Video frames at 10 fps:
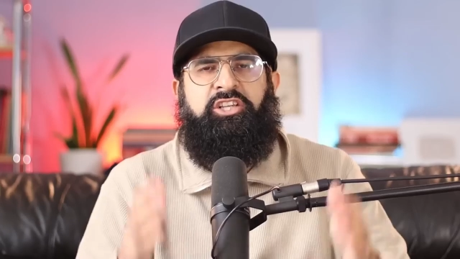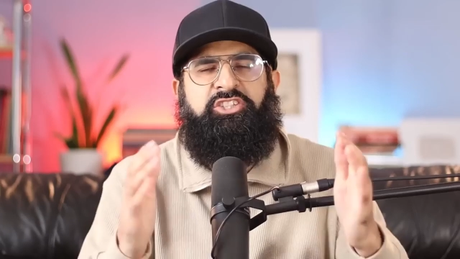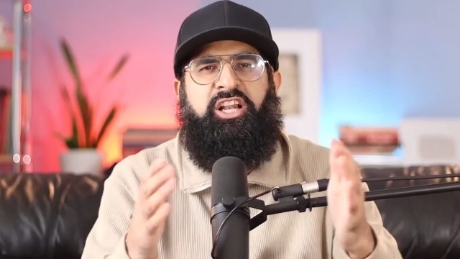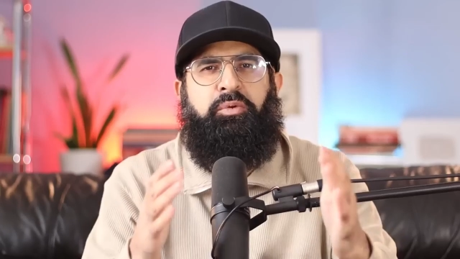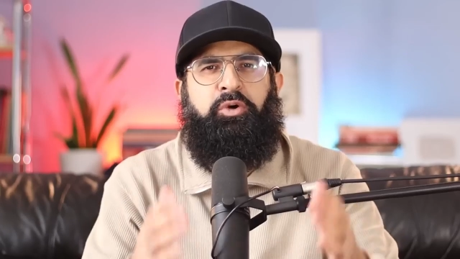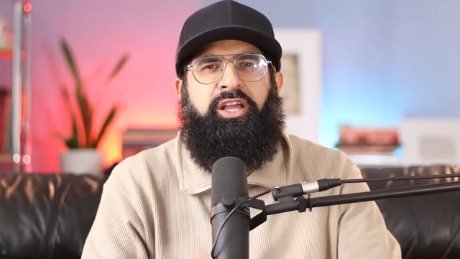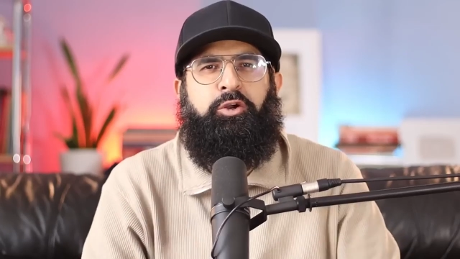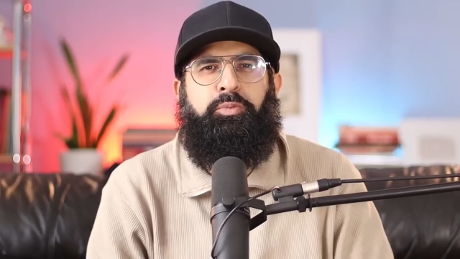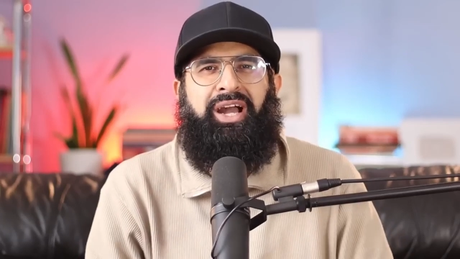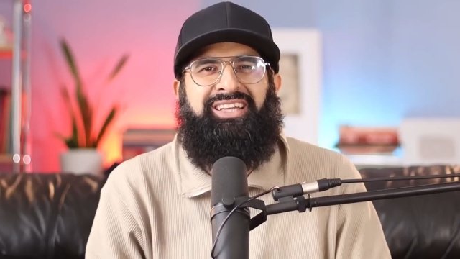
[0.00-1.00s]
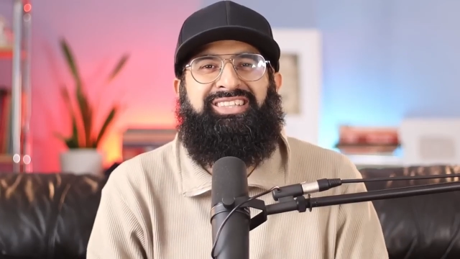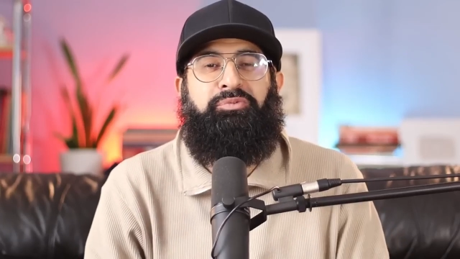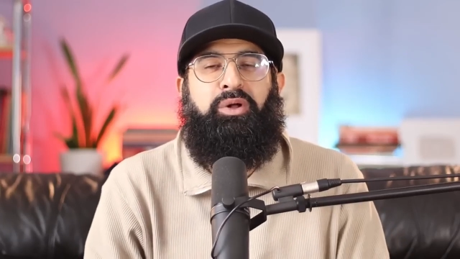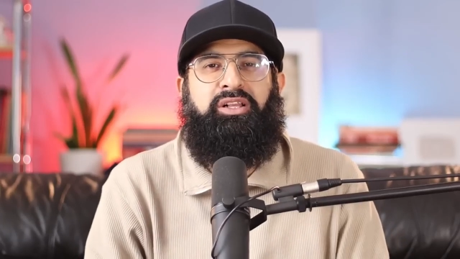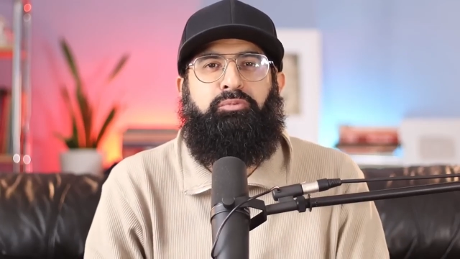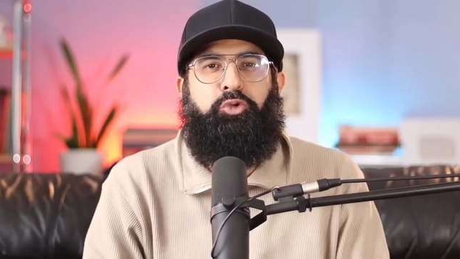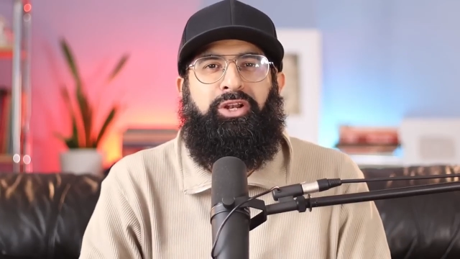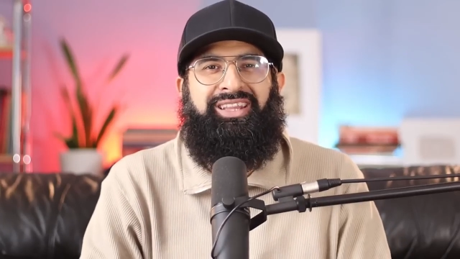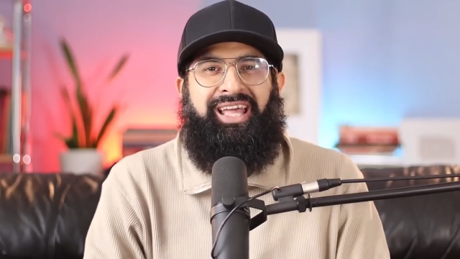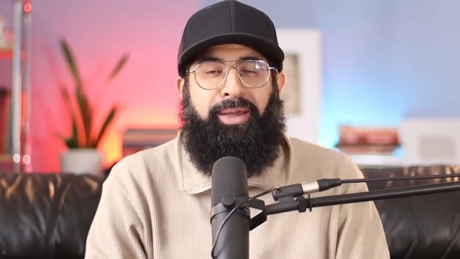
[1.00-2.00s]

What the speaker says: Assalamu alaikum, guys, and welcome to another